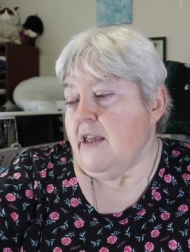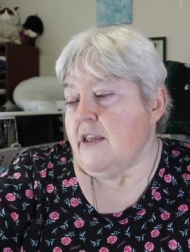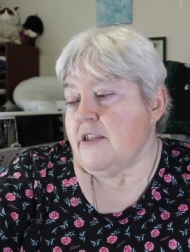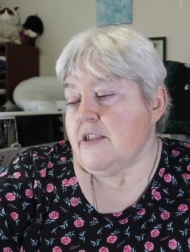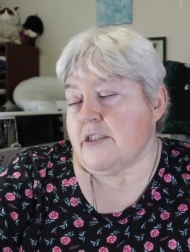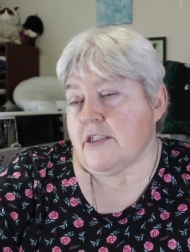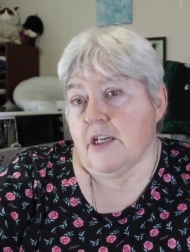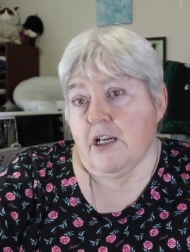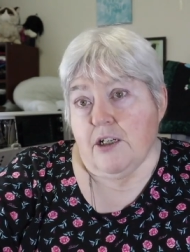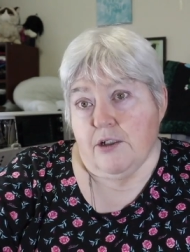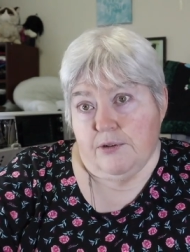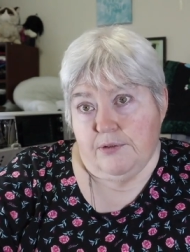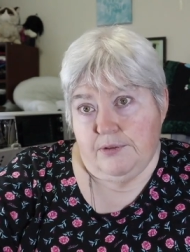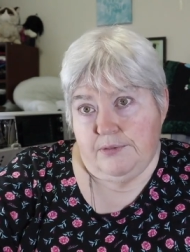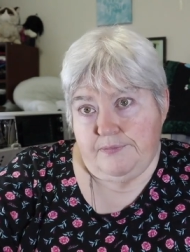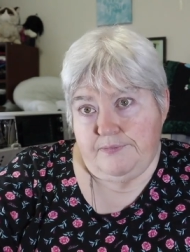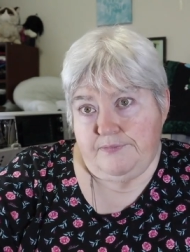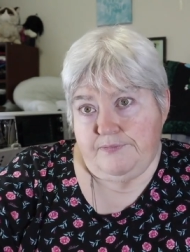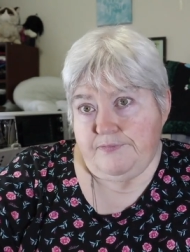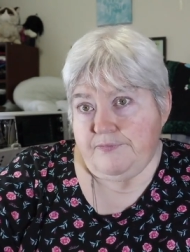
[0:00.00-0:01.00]
So,
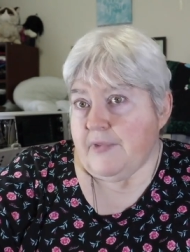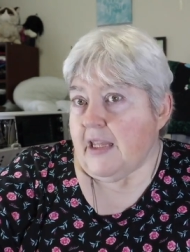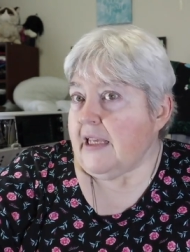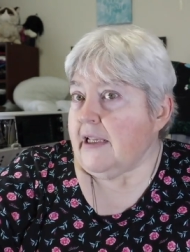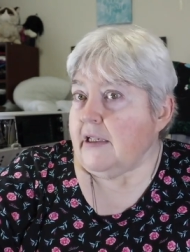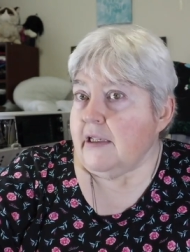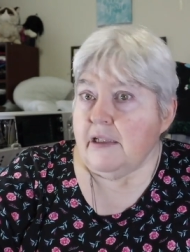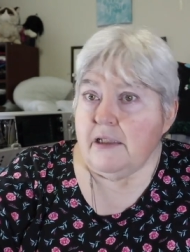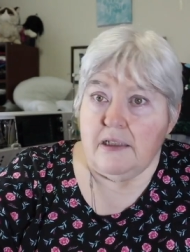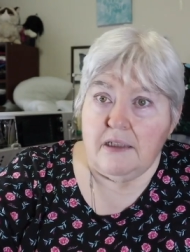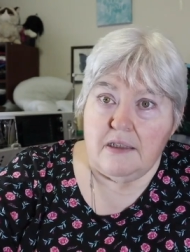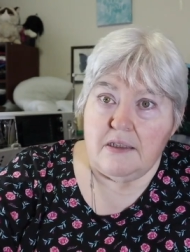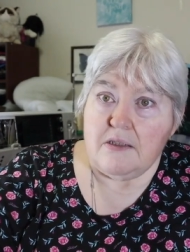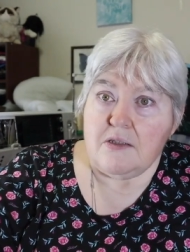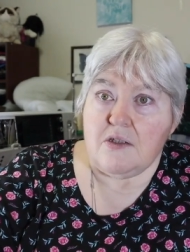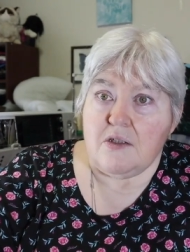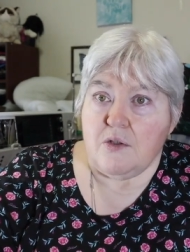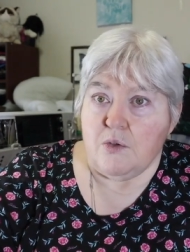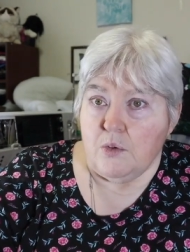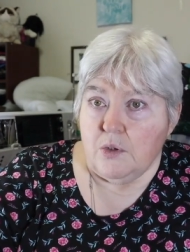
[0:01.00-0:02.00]
and it
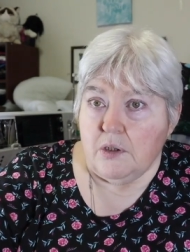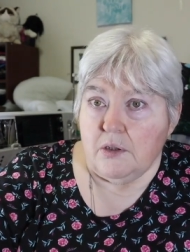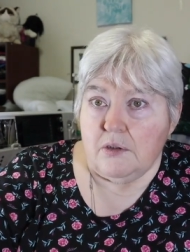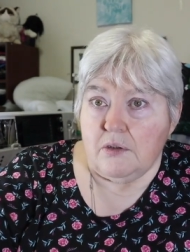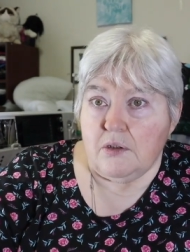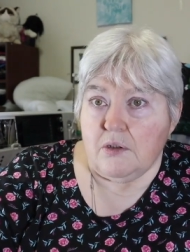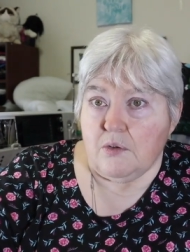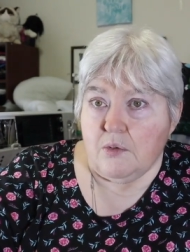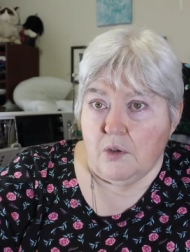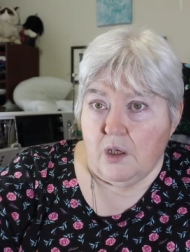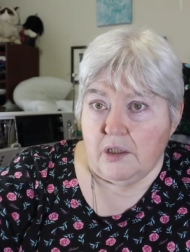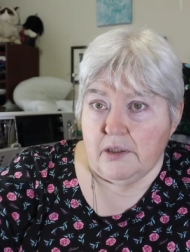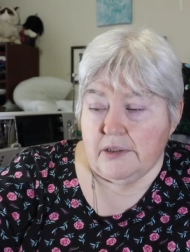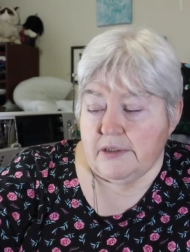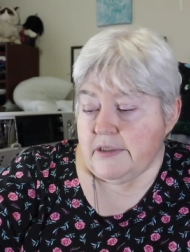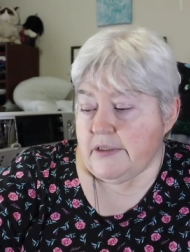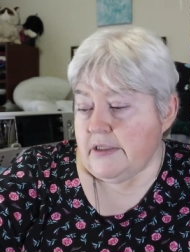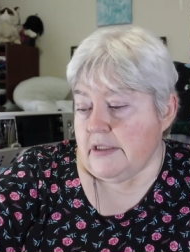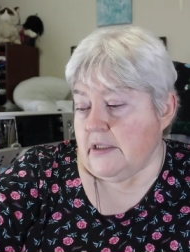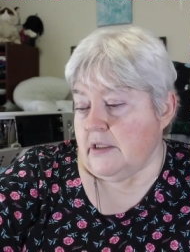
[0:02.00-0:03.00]
is quilt
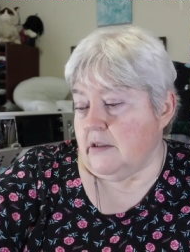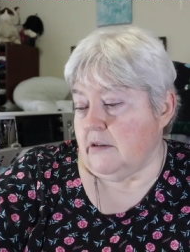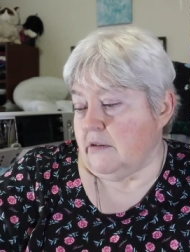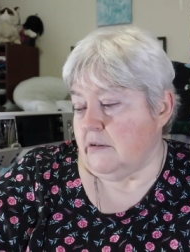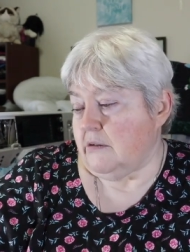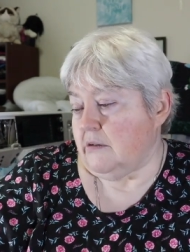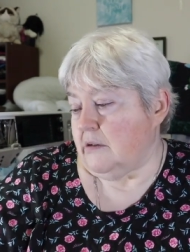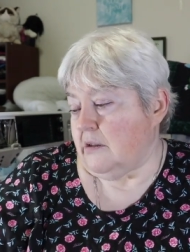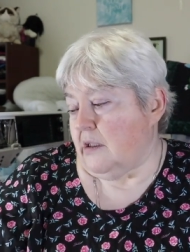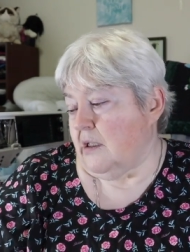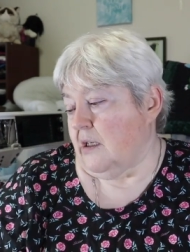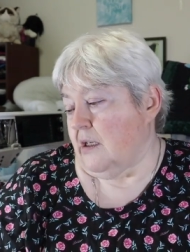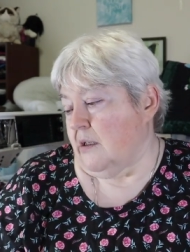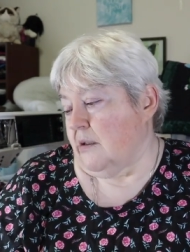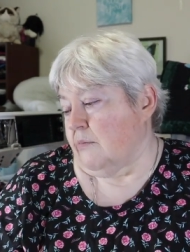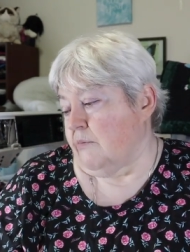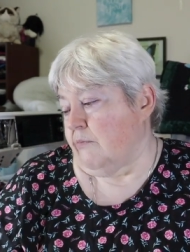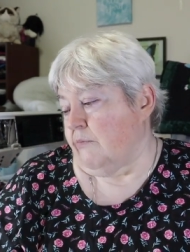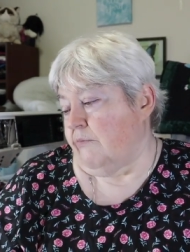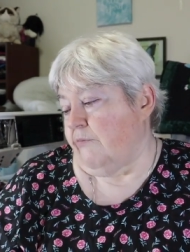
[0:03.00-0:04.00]
quality
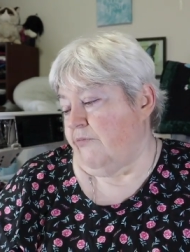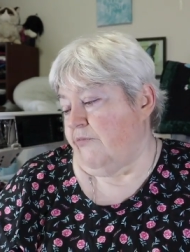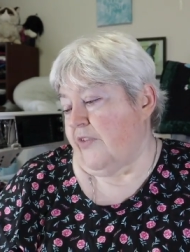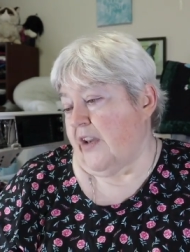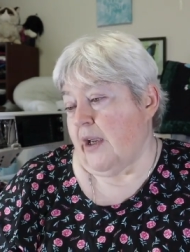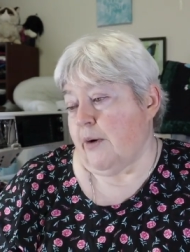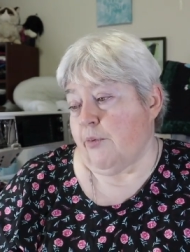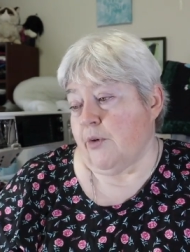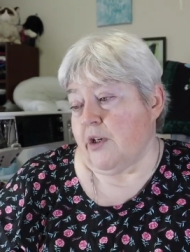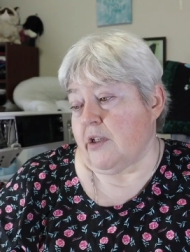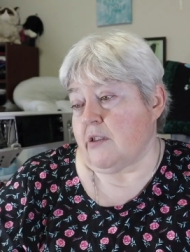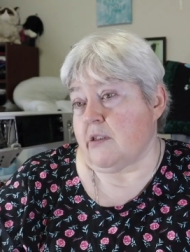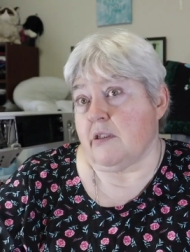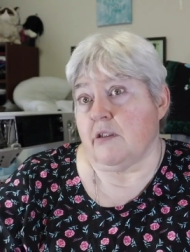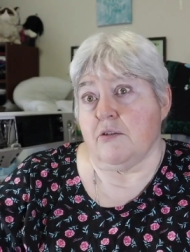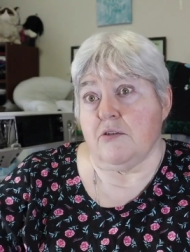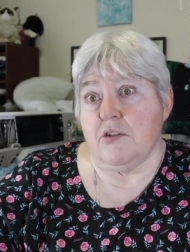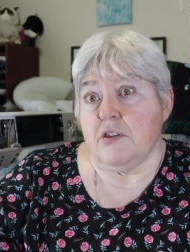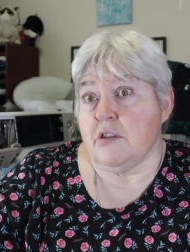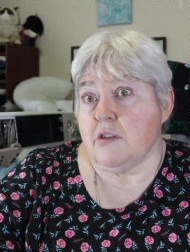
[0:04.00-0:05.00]
fabrics.
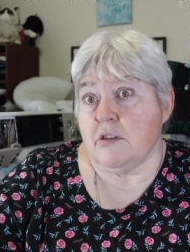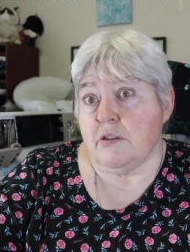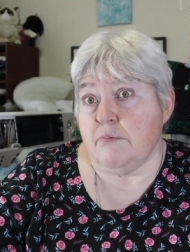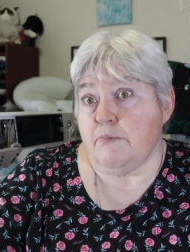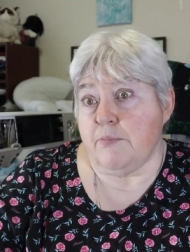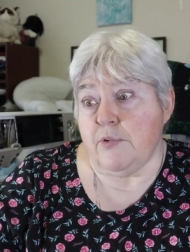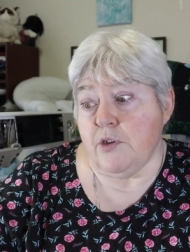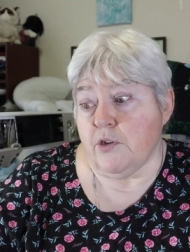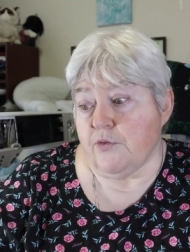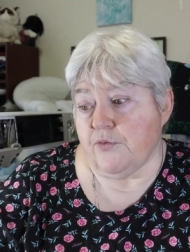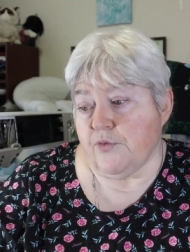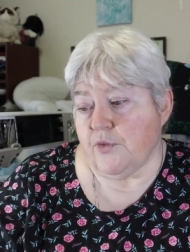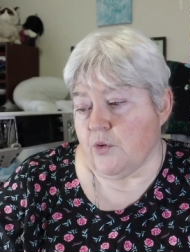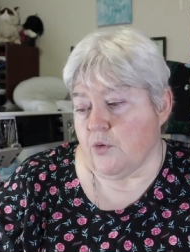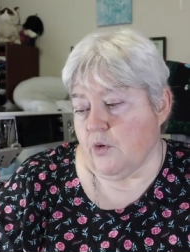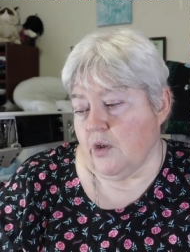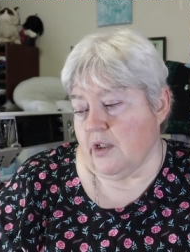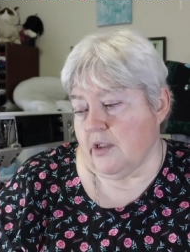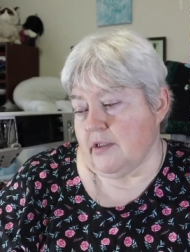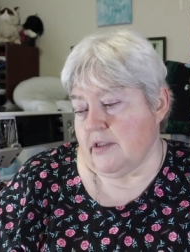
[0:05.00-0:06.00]
They're just beautiful
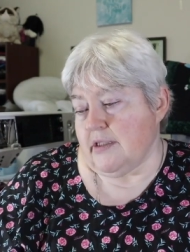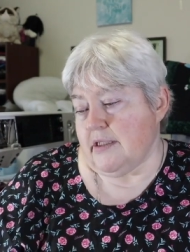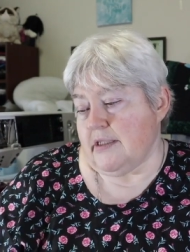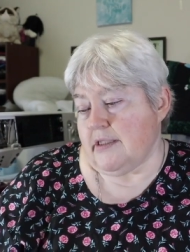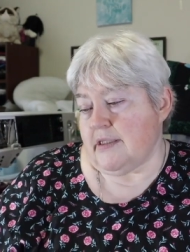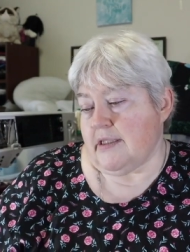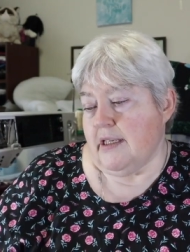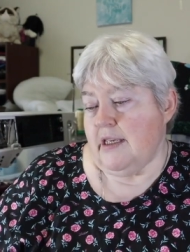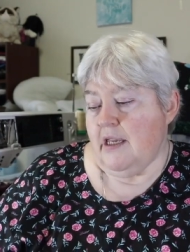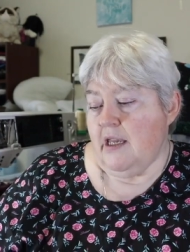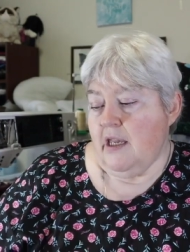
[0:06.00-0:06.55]
qualities.